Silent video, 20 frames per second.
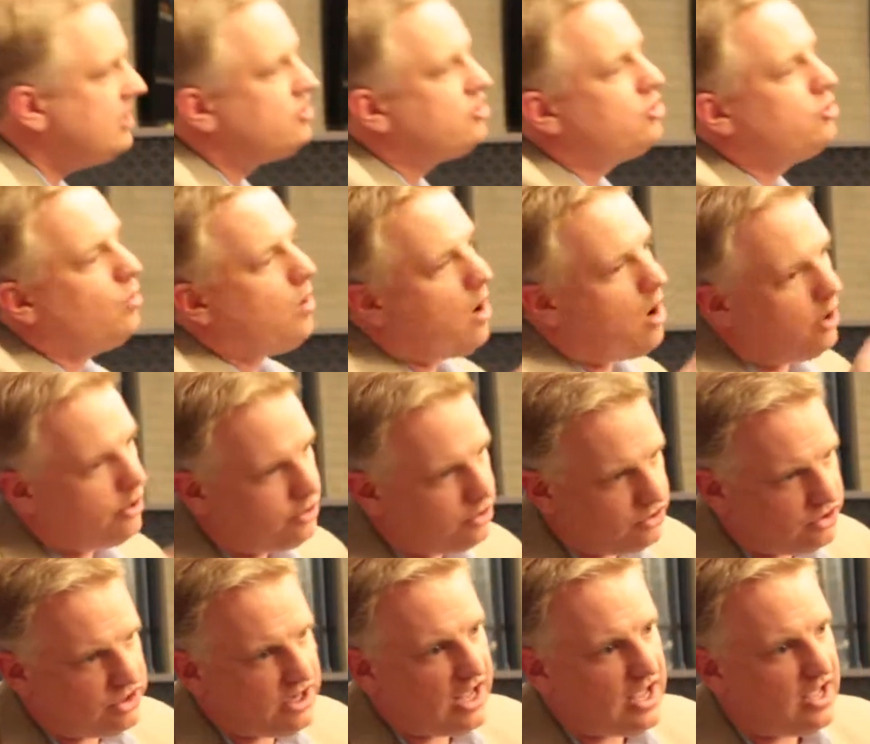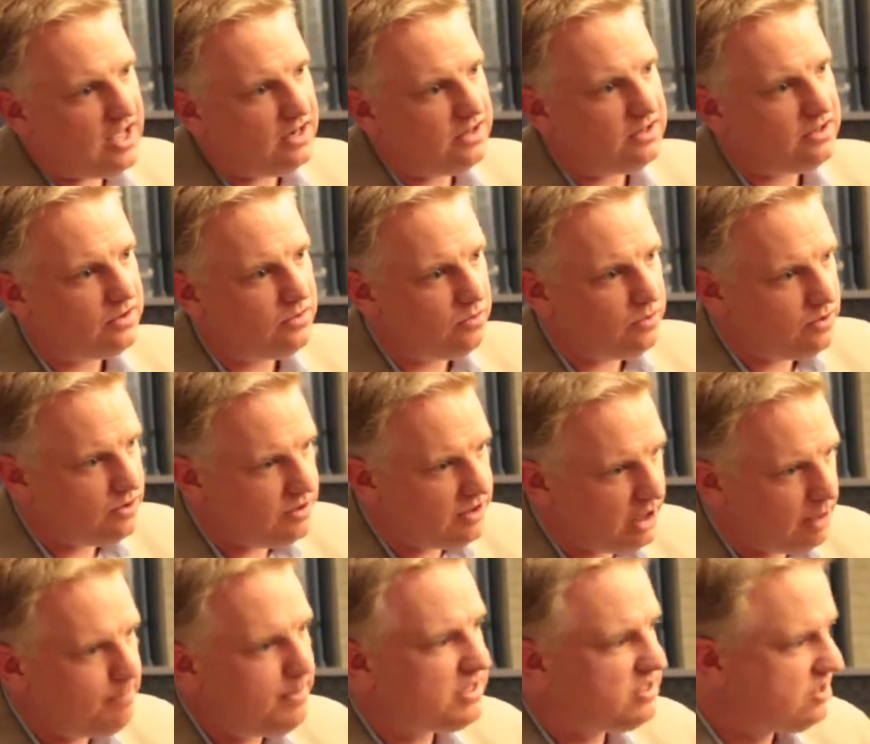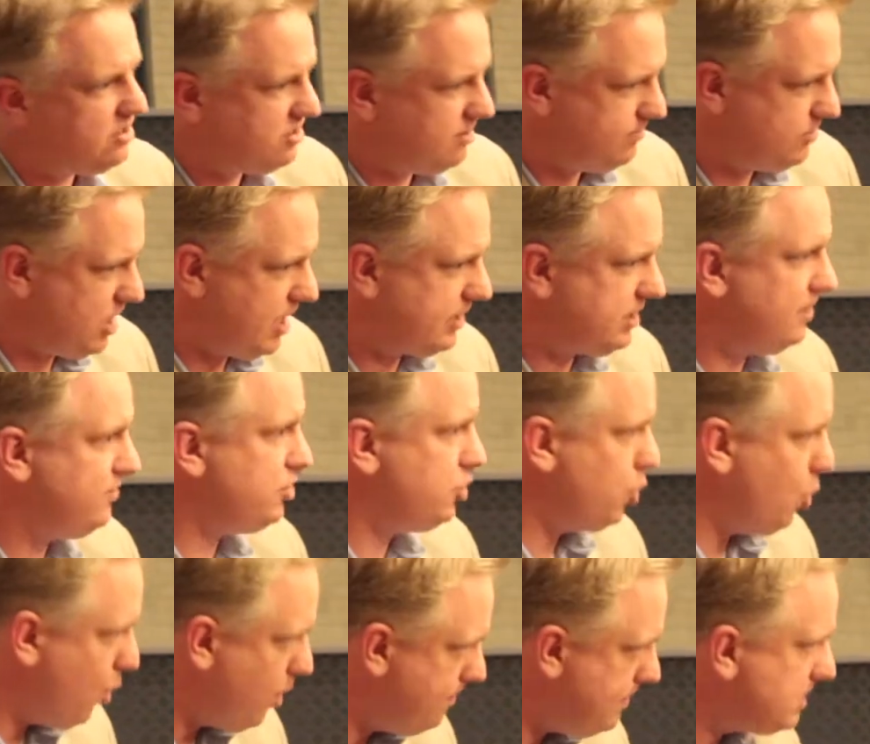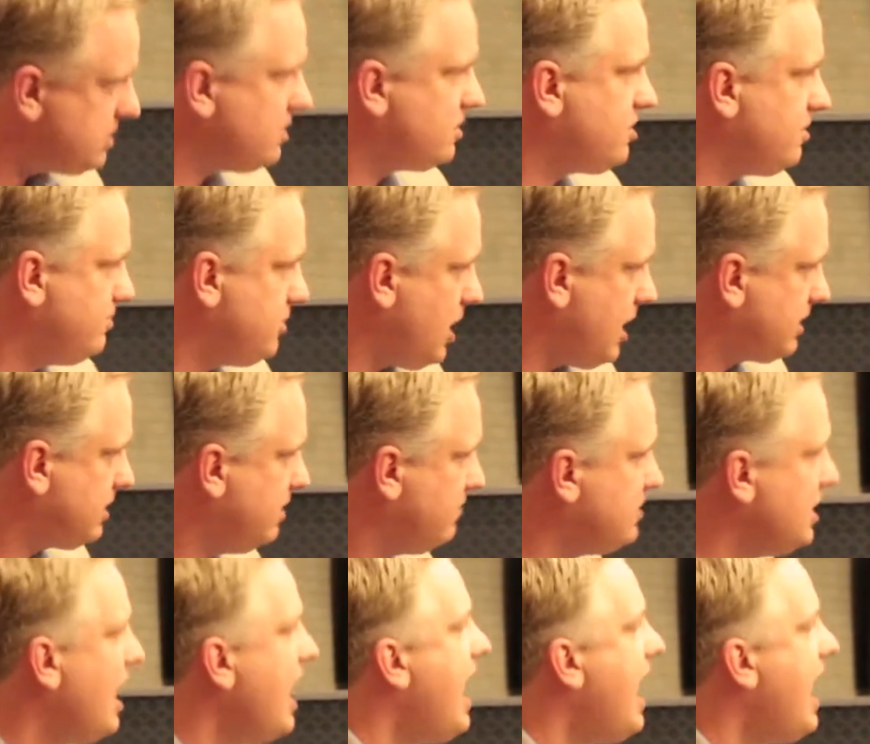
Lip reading: is you understand their business objectives, your business objectives,